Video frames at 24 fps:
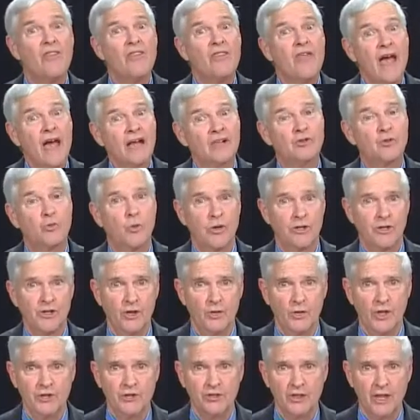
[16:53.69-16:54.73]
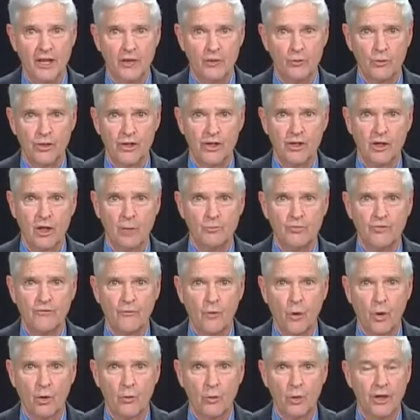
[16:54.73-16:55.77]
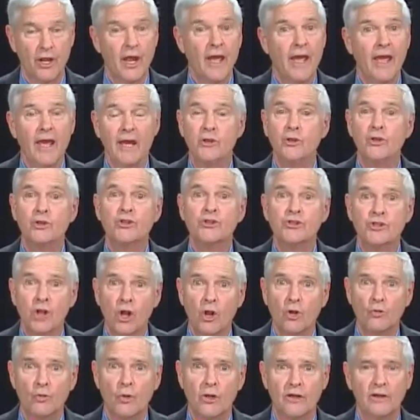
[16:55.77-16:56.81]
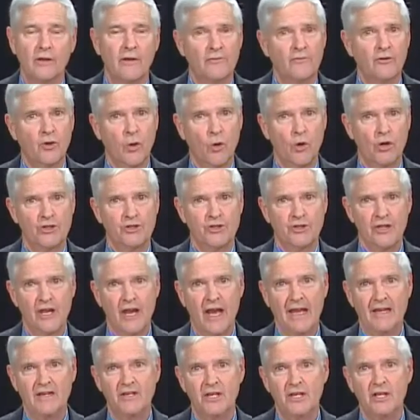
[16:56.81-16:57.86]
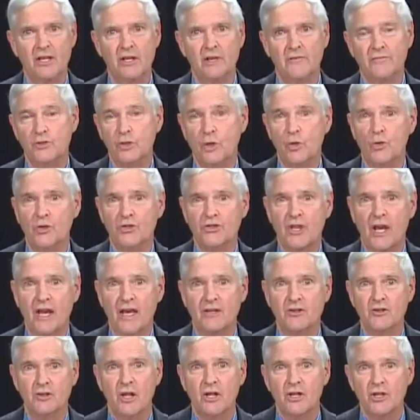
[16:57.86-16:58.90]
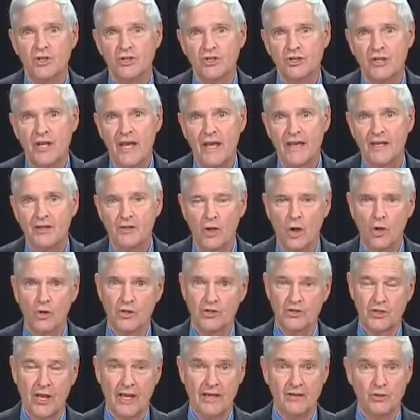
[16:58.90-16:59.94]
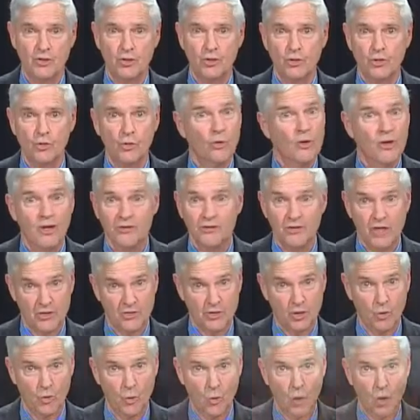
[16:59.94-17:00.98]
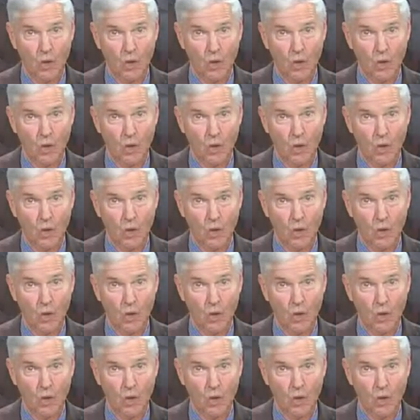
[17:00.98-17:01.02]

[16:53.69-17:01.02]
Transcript: That's when your integrity comes forward. And your children, of course, the idea of do as I say, don't as I do, doesn't